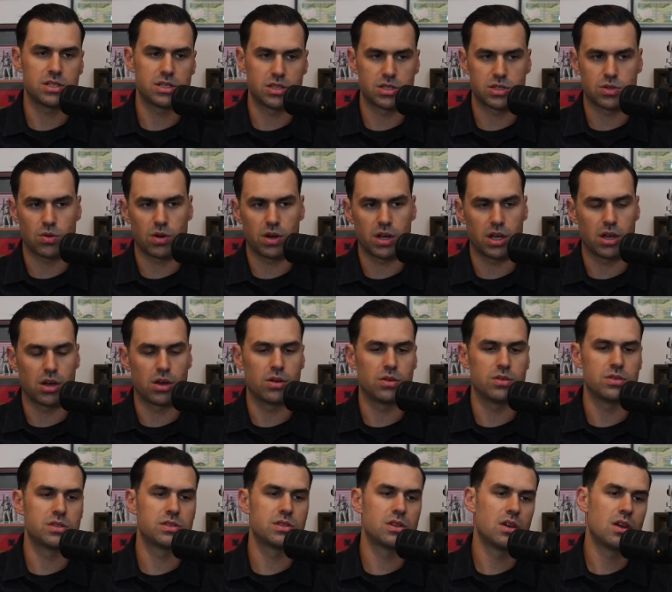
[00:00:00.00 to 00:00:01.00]
the story
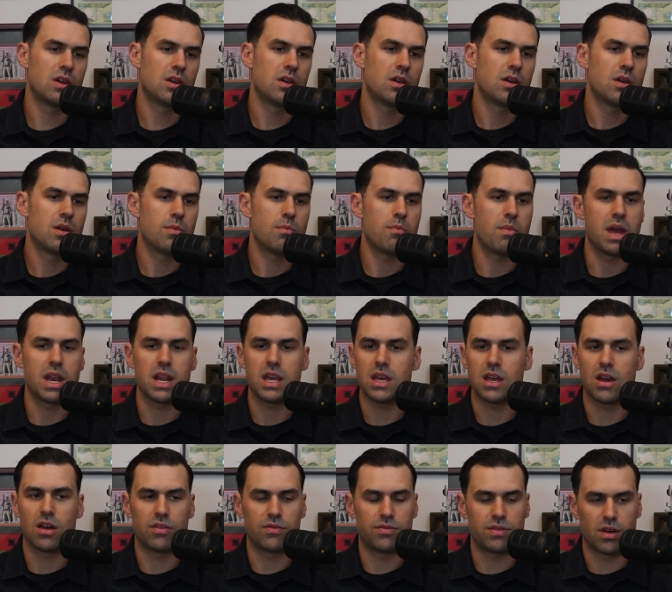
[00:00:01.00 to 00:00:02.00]
goes, many
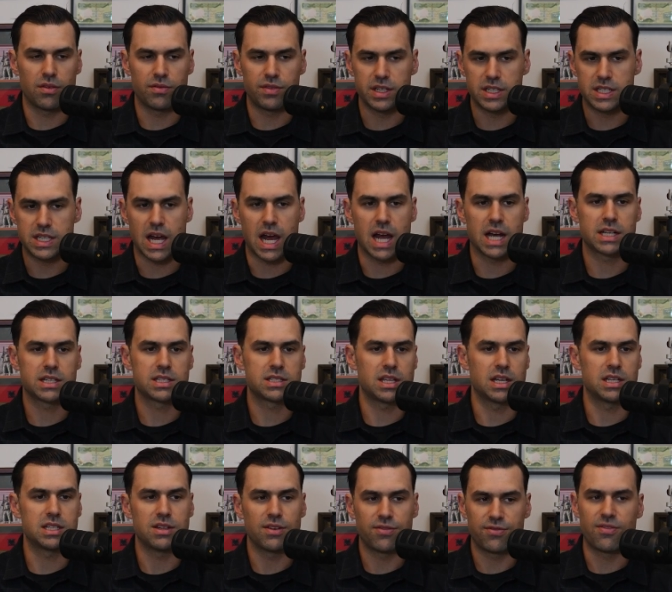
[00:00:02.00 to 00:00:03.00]
of the texts
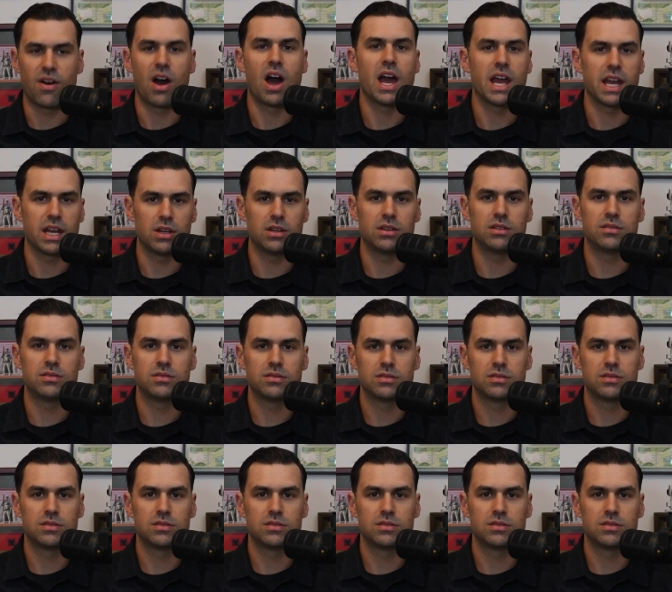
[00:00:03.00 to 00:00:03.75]
that define